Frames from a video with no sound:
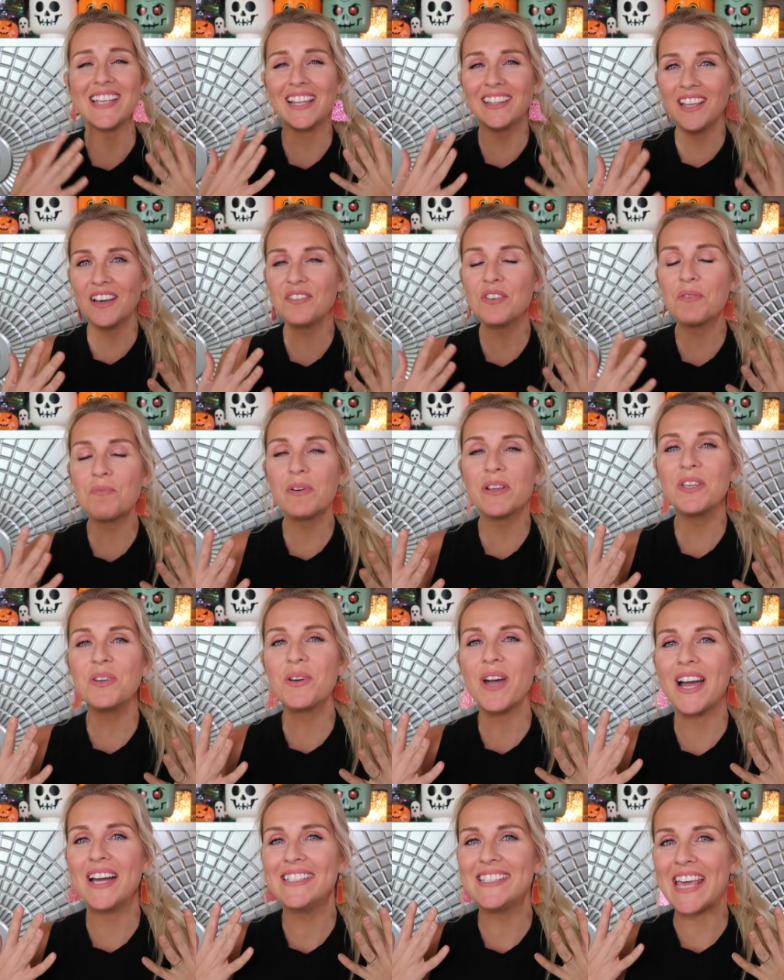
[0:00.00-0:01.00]
I love to bring you
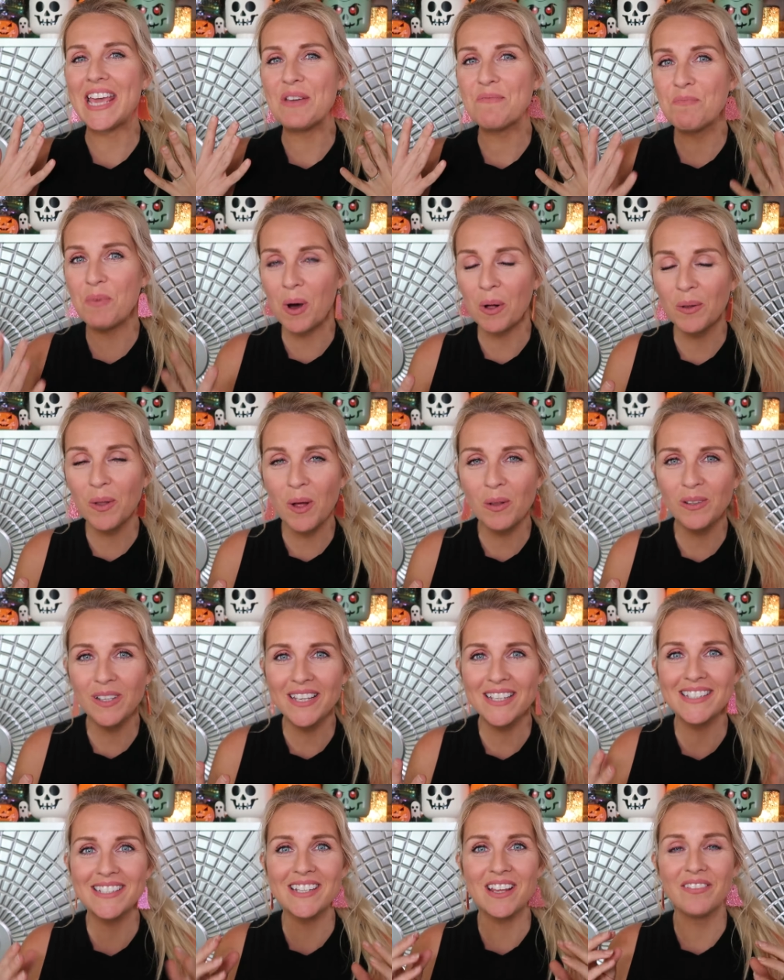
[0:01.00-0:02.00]
guys a B O L O
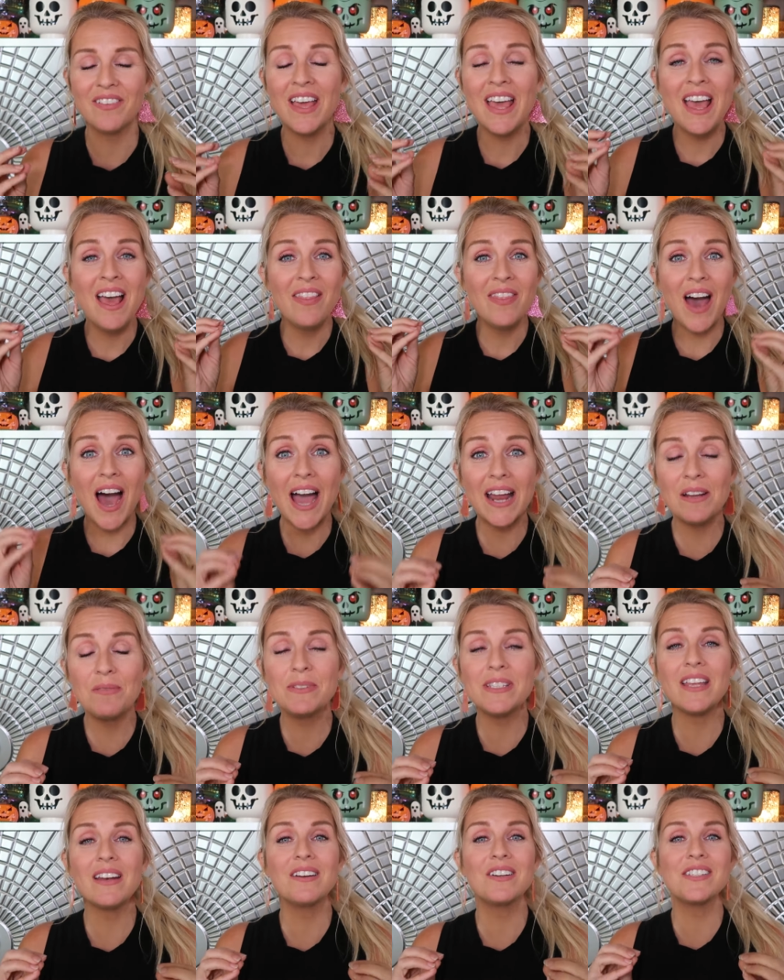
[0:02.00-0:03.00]
list of the
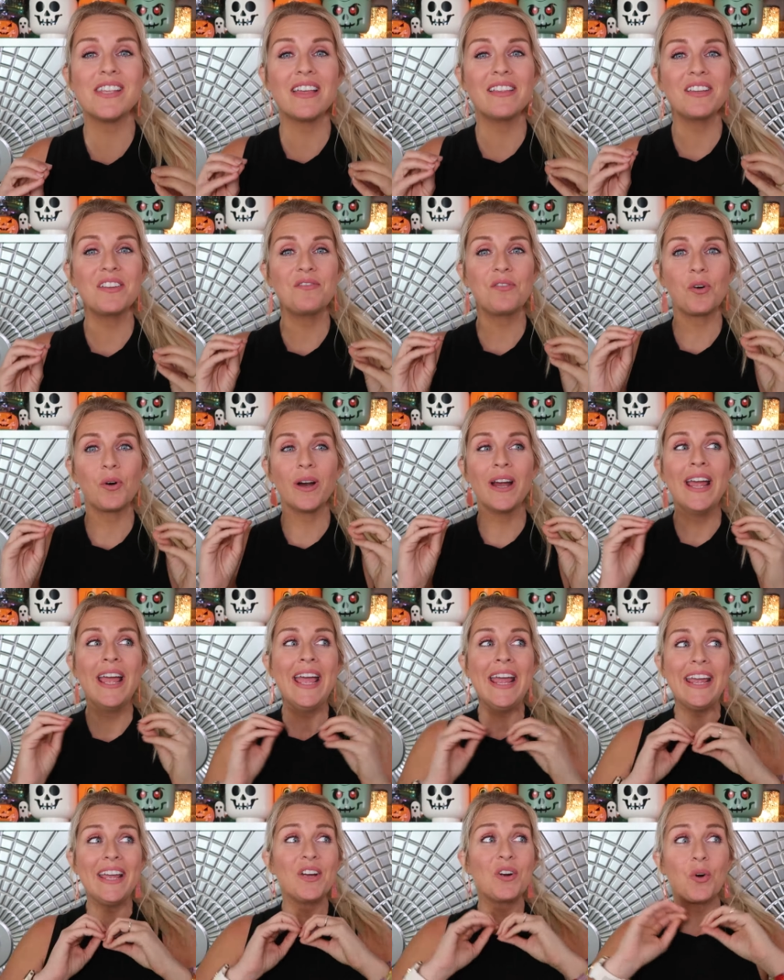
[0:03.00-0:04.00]
items that are selling for
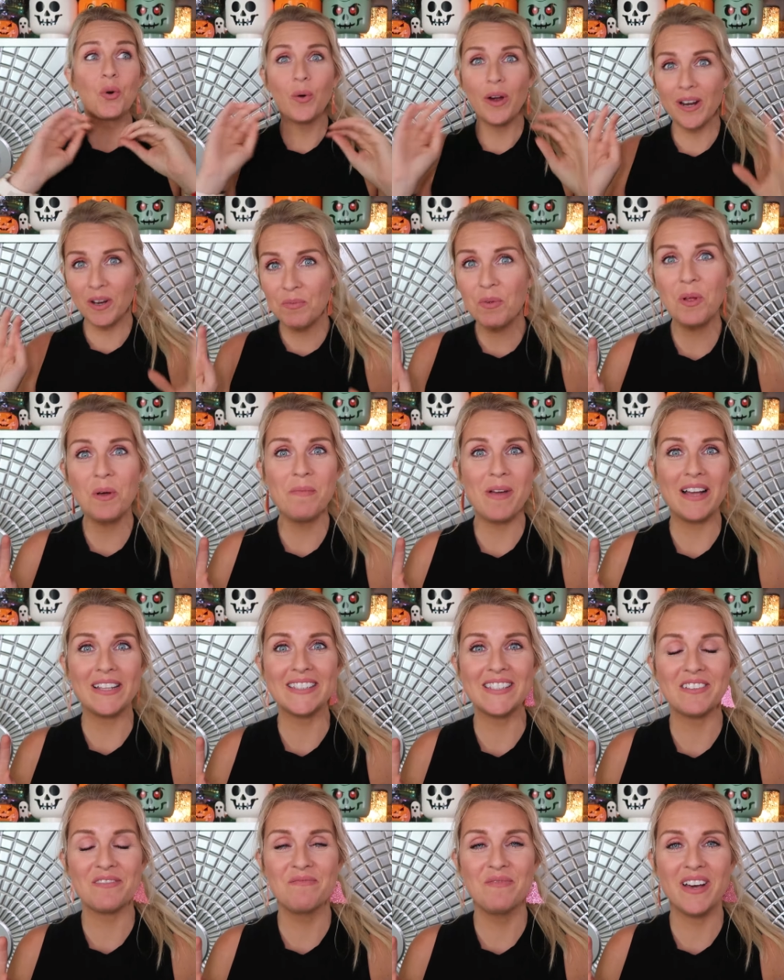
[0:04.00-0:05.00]
incredible
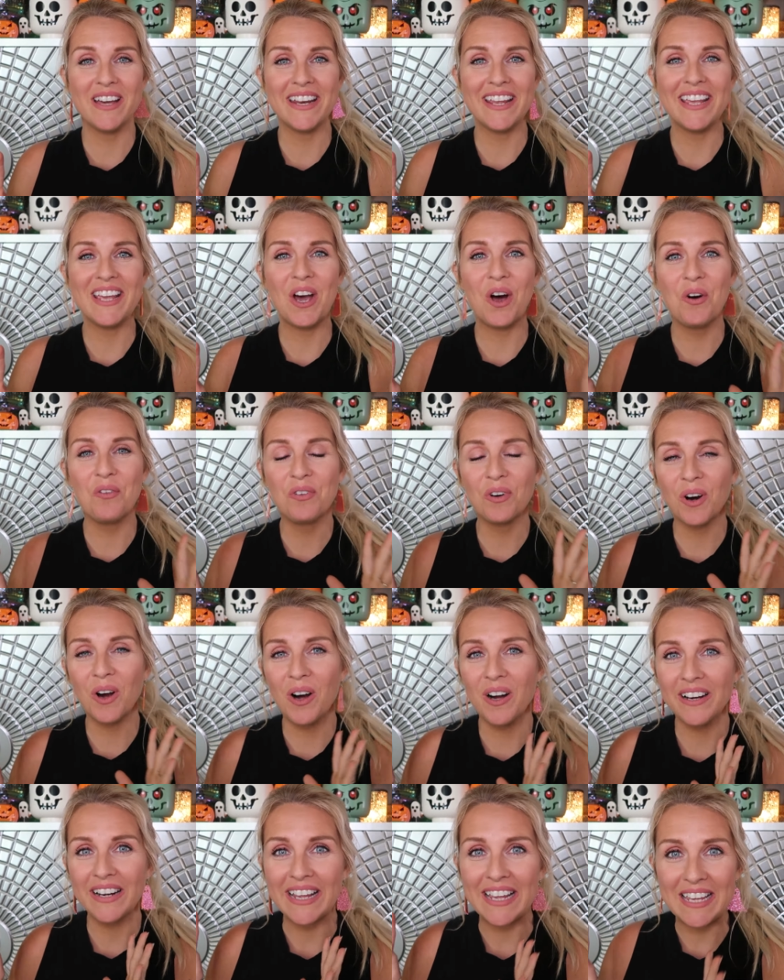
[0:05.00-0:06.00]
amounts of money over
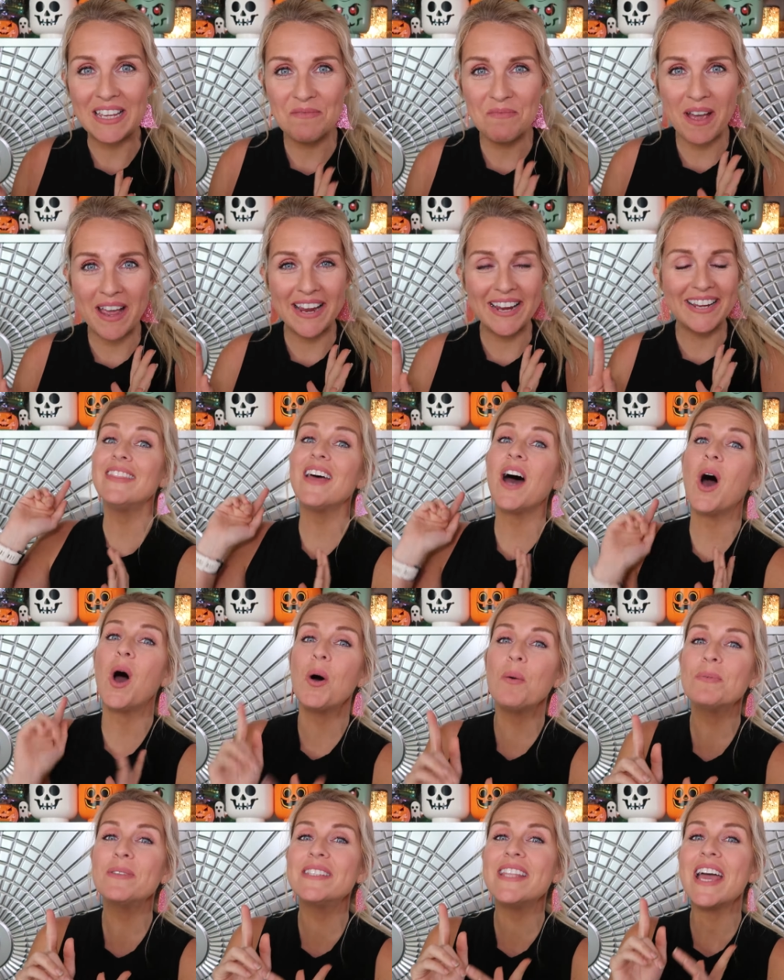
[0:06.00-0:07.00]
on eBay, in the
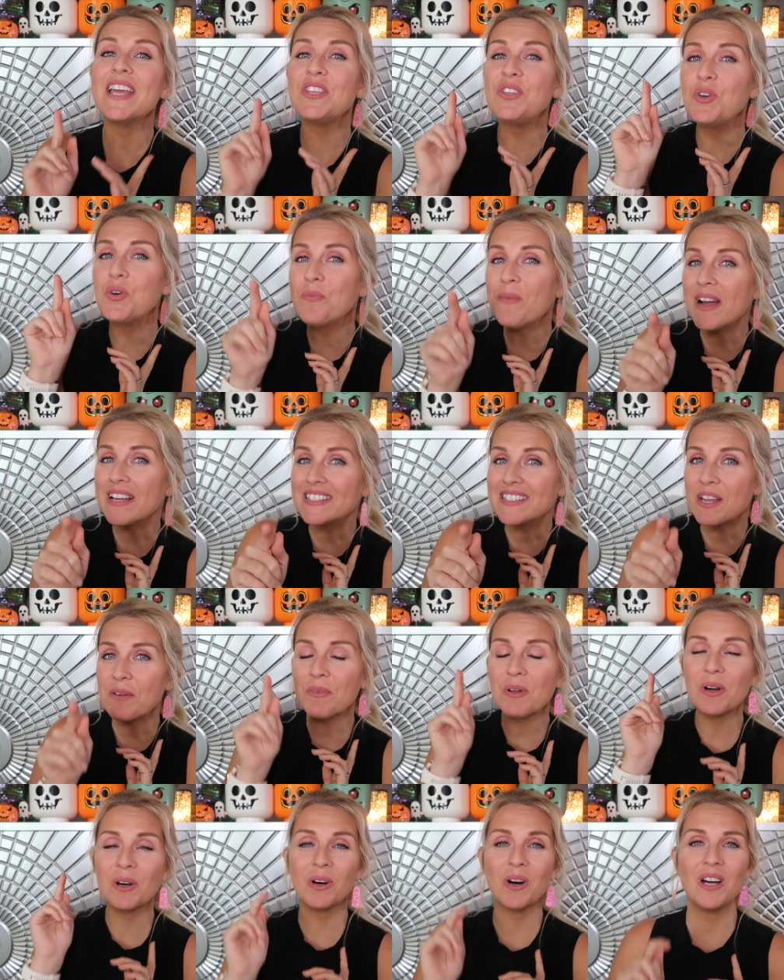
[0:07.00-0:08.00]
hopes that you might
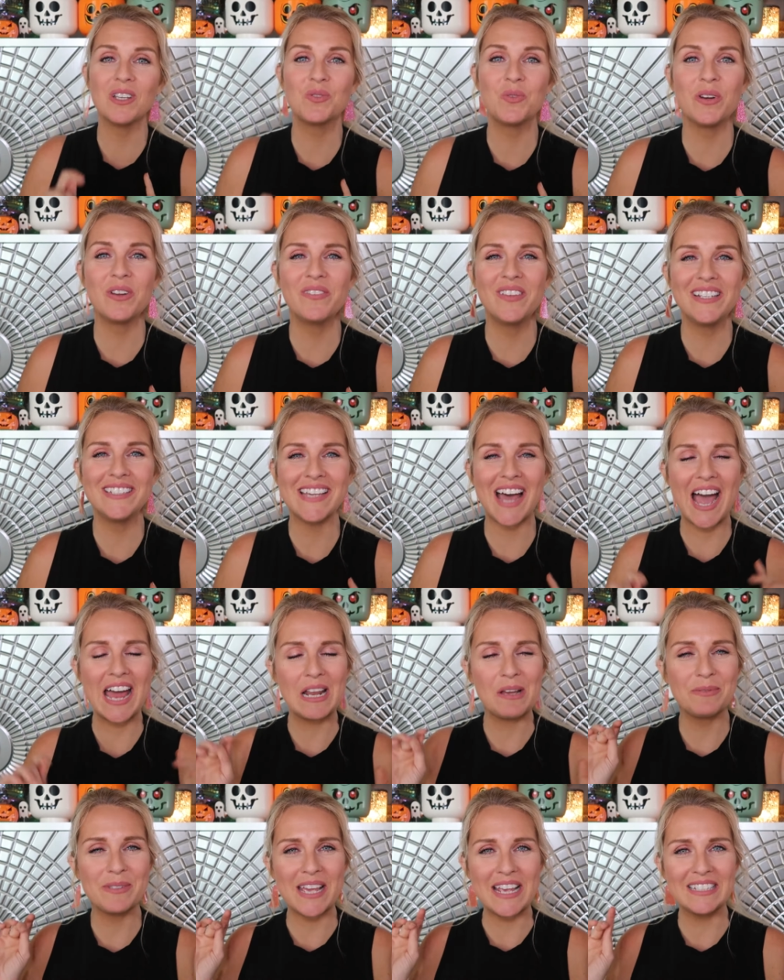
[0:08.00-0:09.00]
stumble across one of these
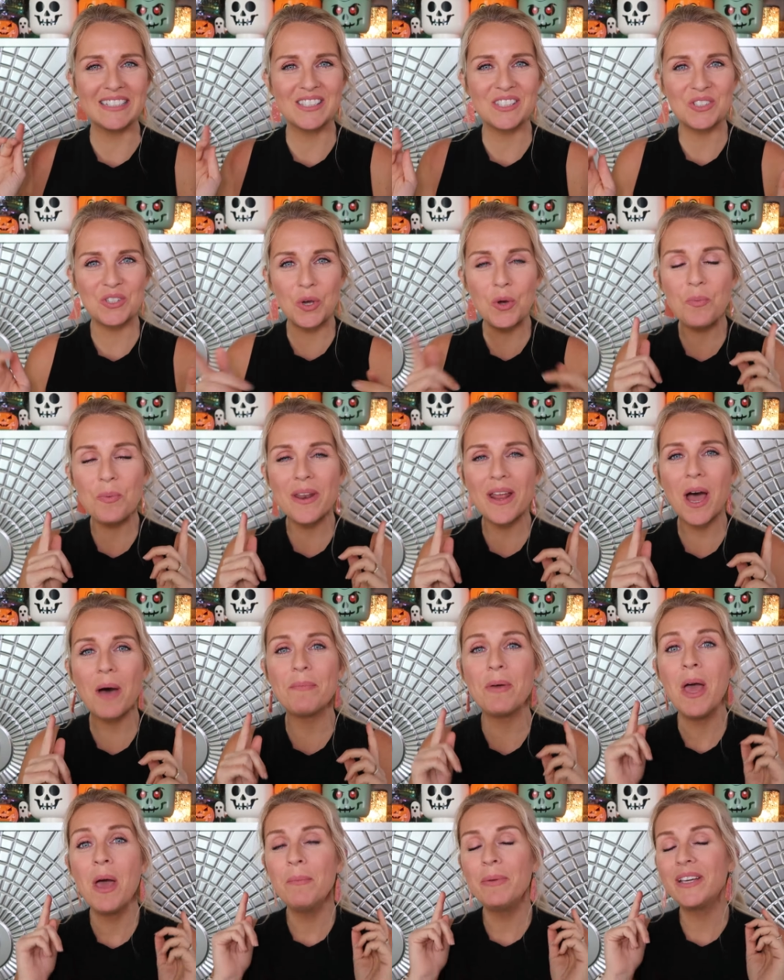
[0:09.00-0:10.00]
items and scoop it
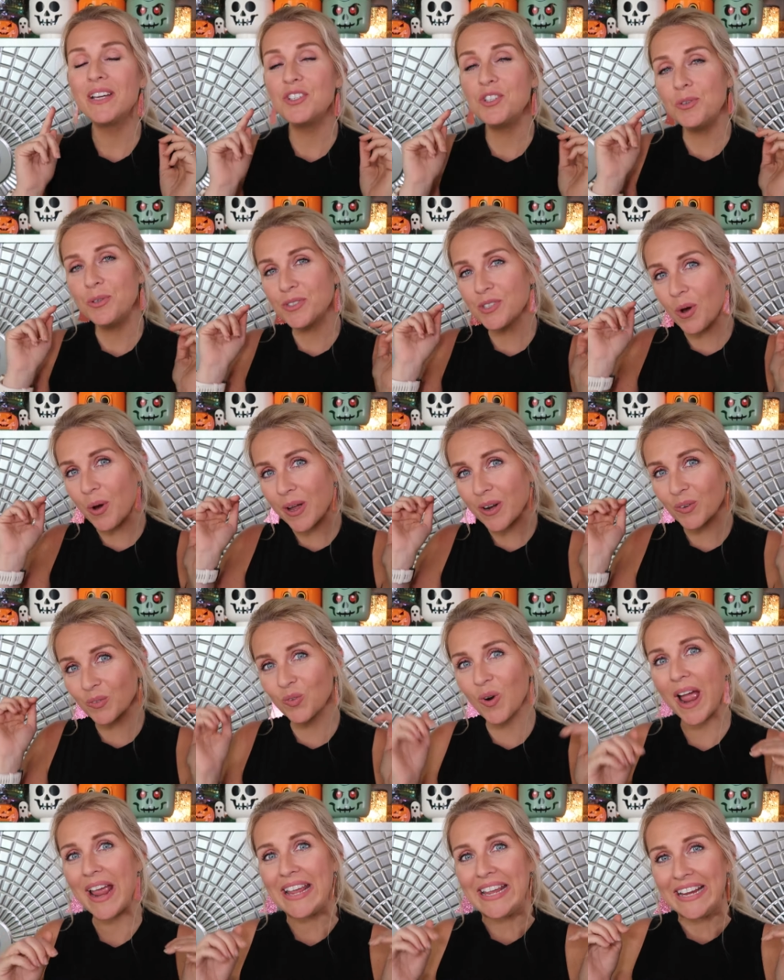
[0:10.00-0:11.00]
up because you saw
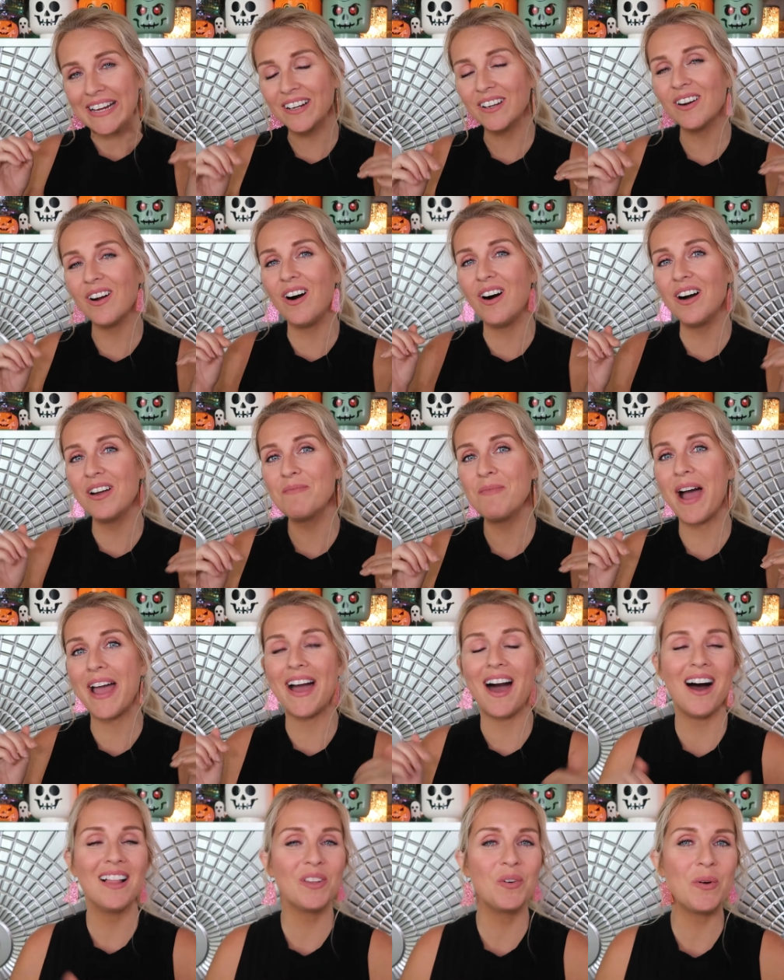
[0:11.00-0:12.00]
it right here on my
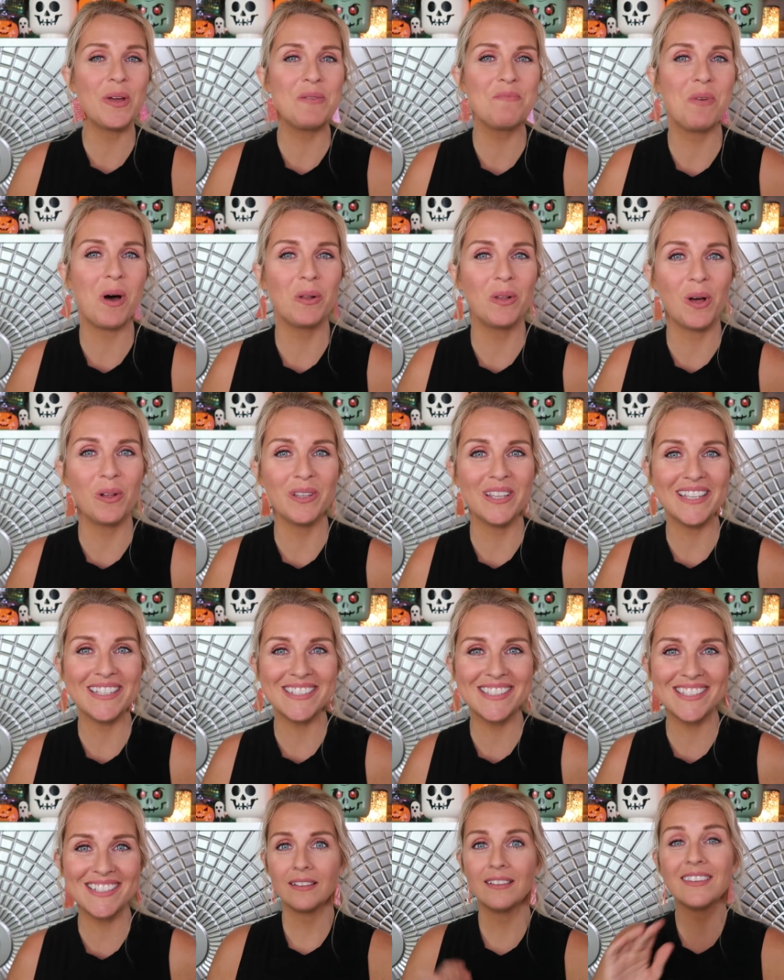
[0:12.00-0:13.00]
Halloween B O L O list.